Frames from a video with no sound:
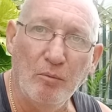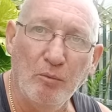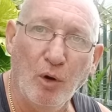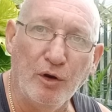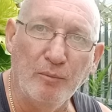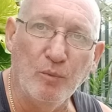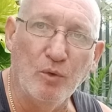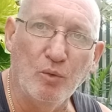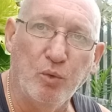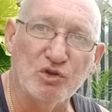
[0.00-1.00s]
modem
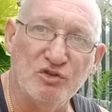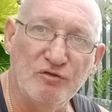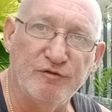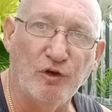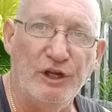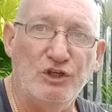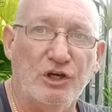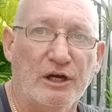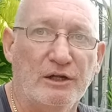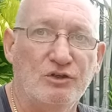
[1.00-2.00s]
wasn't fully
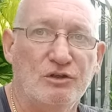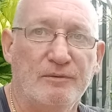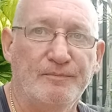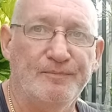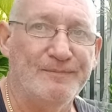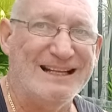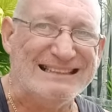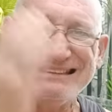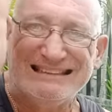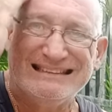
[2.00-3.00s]
charged.
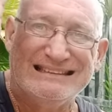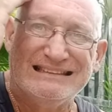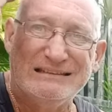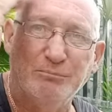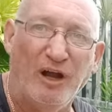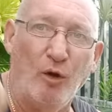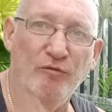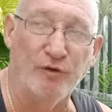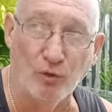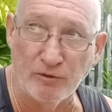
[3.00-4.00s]
My
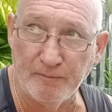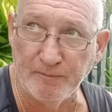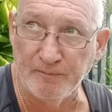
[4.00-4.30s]
own fault.